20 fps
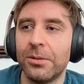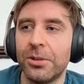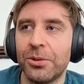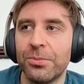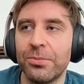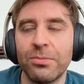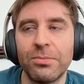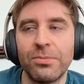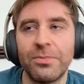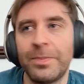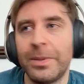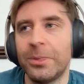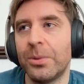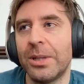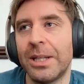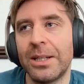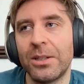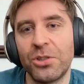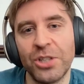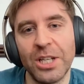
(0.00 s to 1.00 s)
you know,
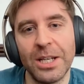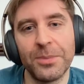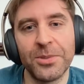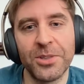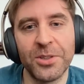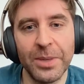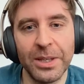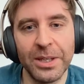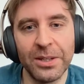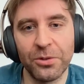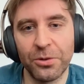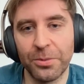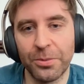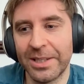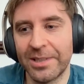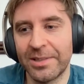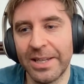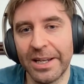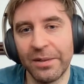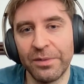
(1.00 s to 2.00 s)
people like James Smith or
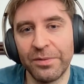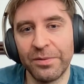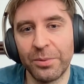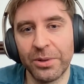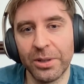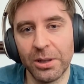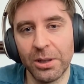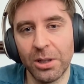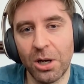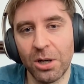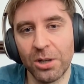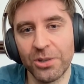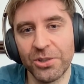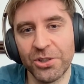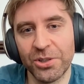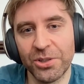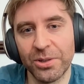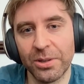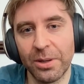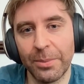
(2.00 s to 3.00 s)
myself with a
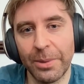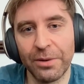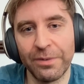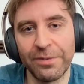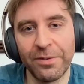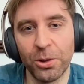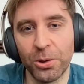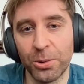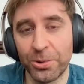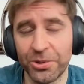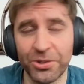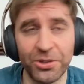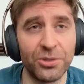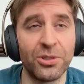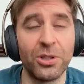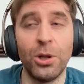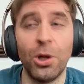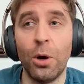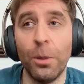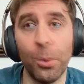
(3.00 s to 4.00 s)
large amount of followers, and
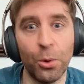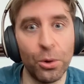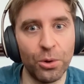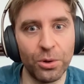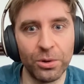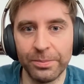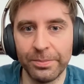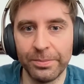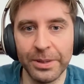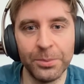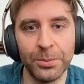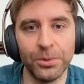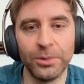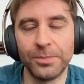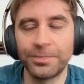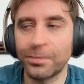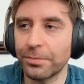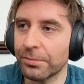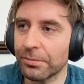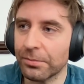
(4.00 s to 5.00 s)
there's a lot more
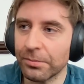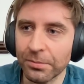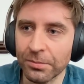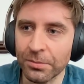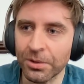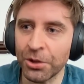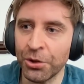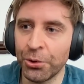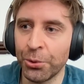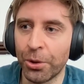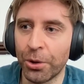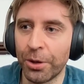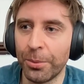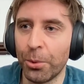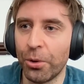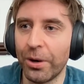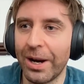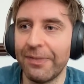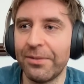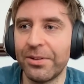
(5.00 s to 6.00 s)
people who are
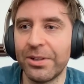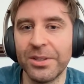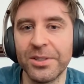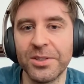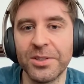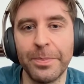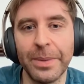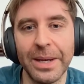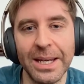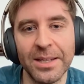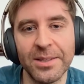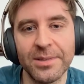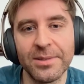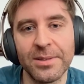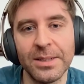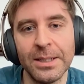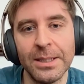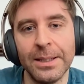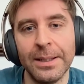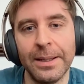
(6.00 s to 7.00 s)
more
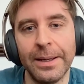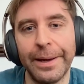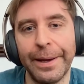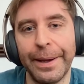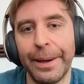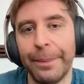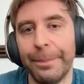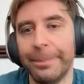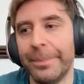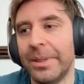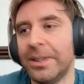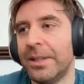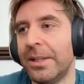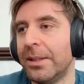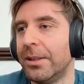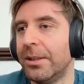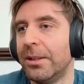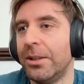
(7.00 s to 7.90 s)
evidence-based, you